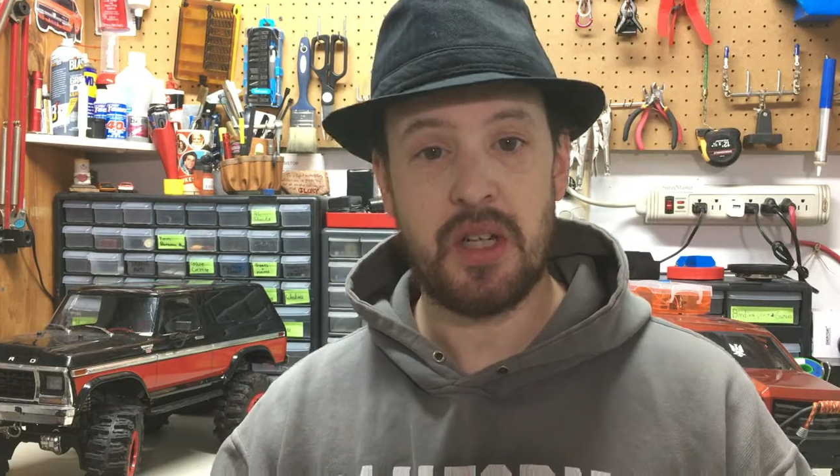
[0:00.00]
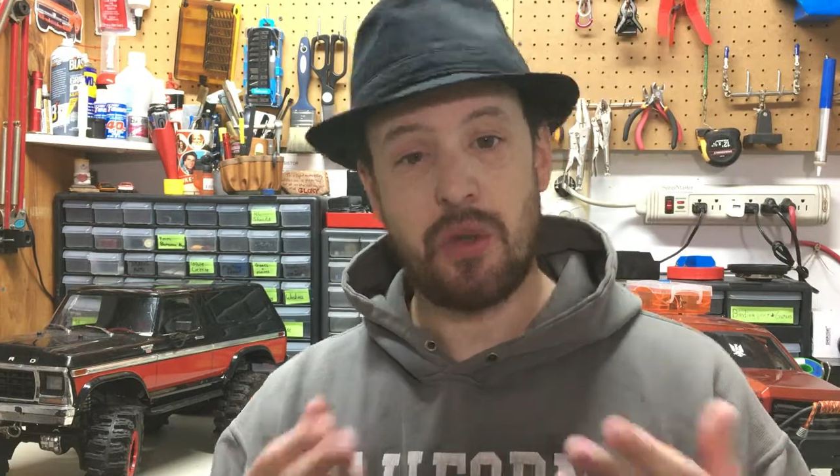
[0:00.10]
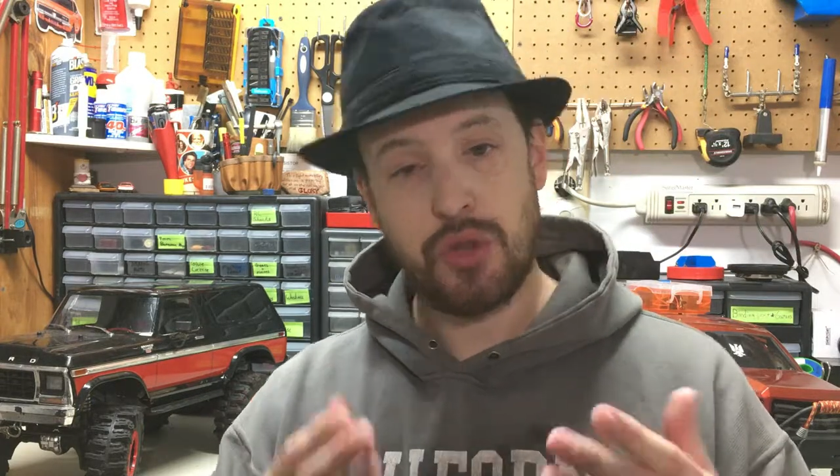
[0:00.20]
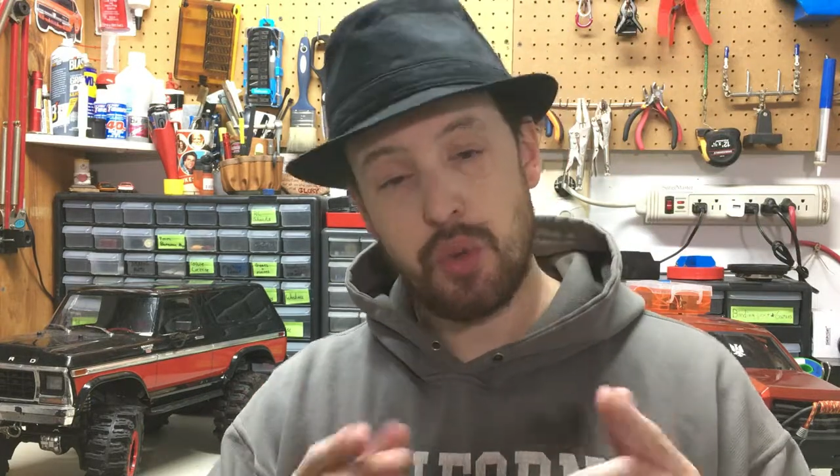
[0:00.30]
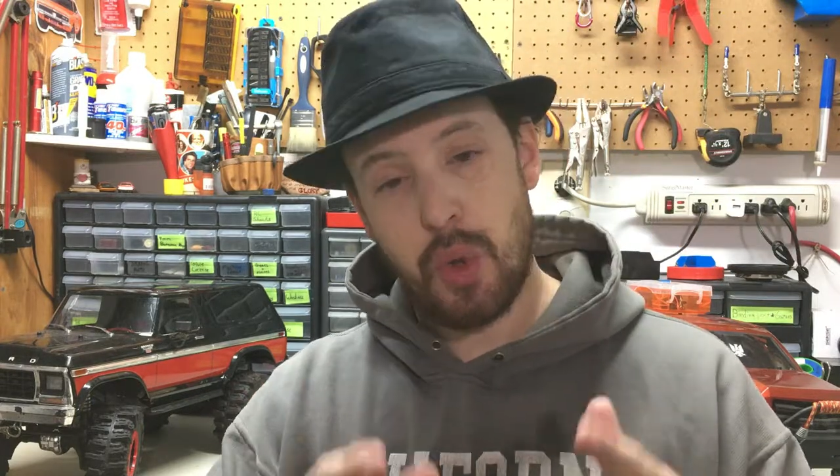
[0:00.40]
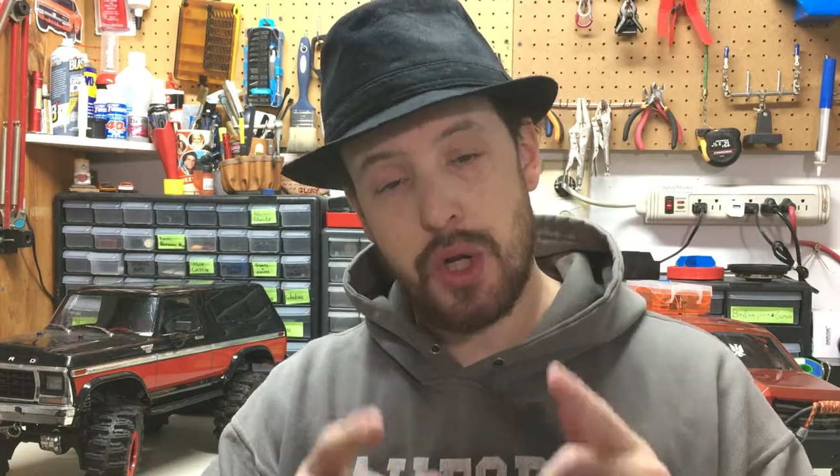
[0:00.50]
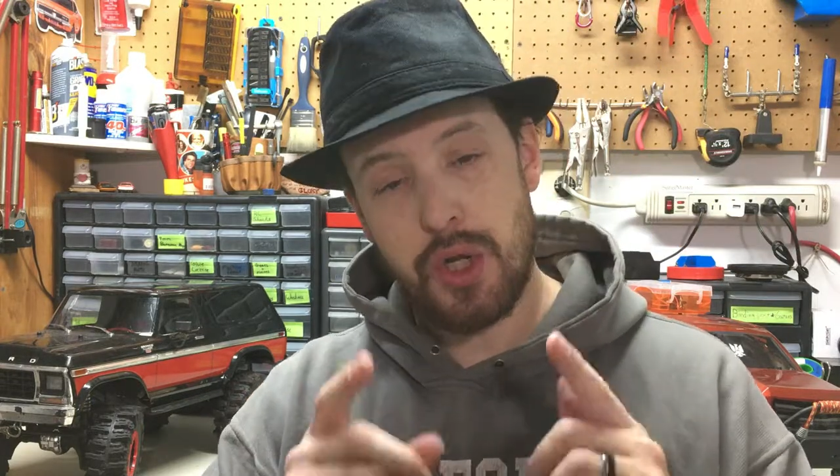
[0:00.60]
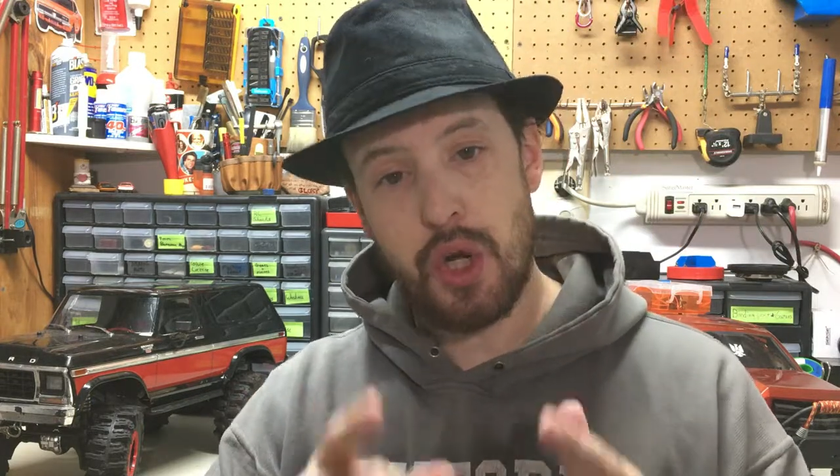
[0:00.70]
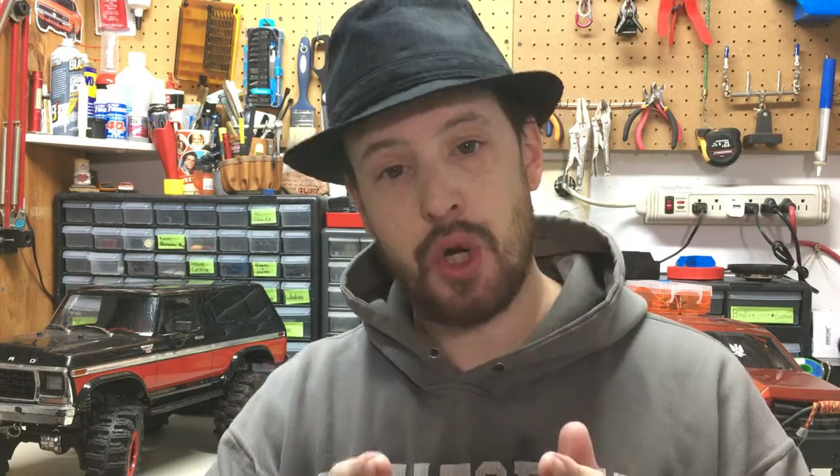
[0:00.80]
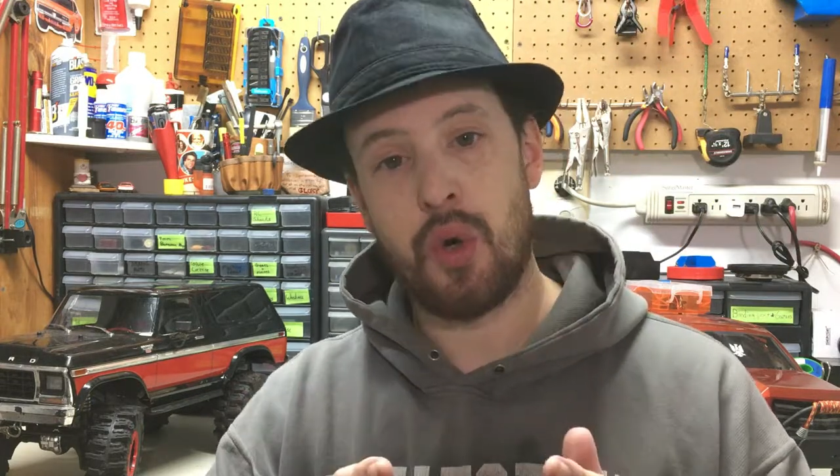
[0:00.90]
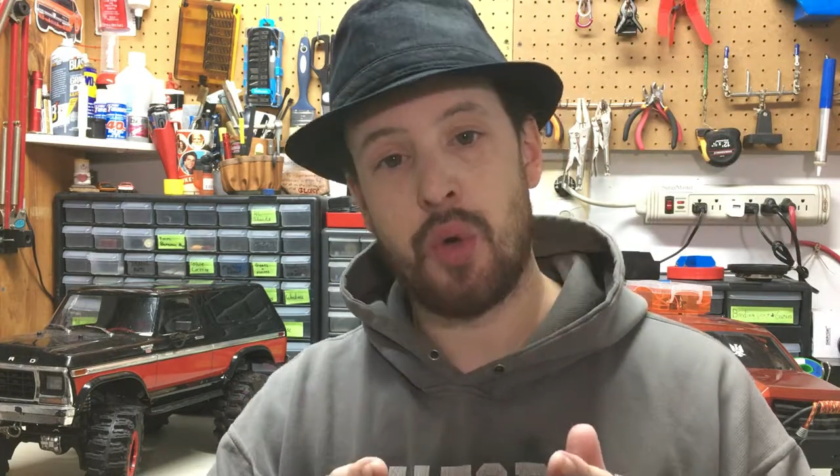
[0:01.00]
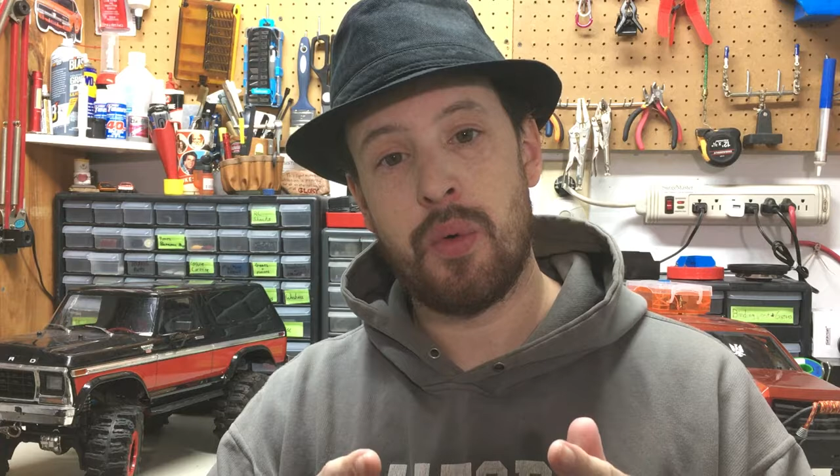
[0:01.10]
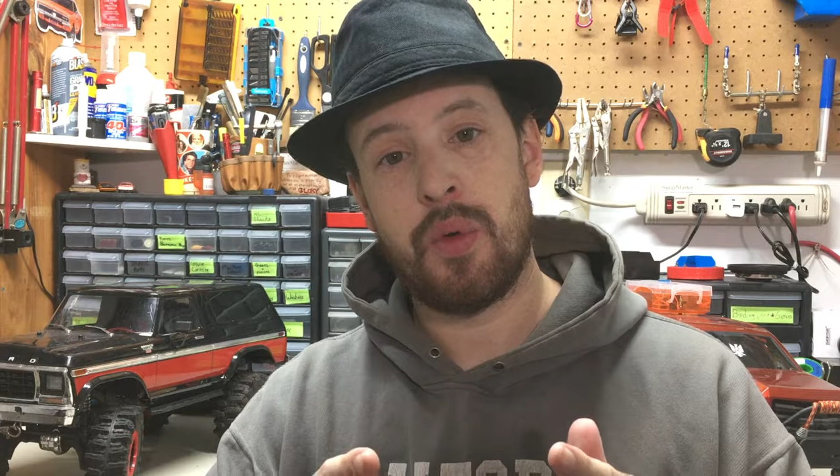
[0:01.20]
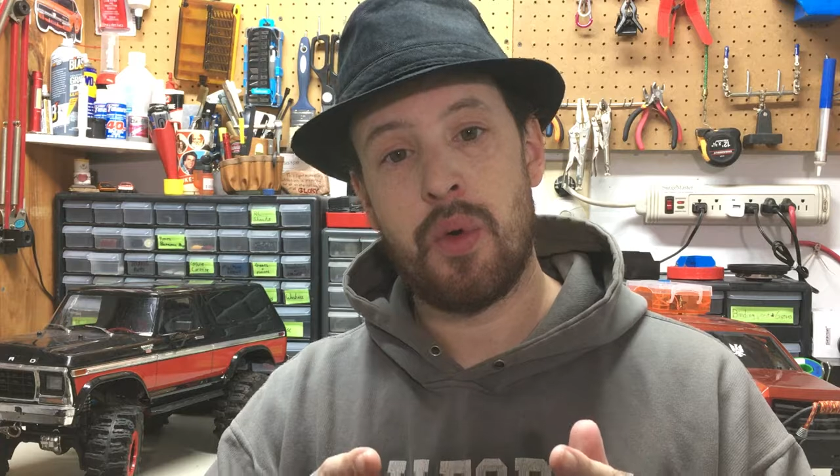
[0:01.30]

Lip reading: don't you want to know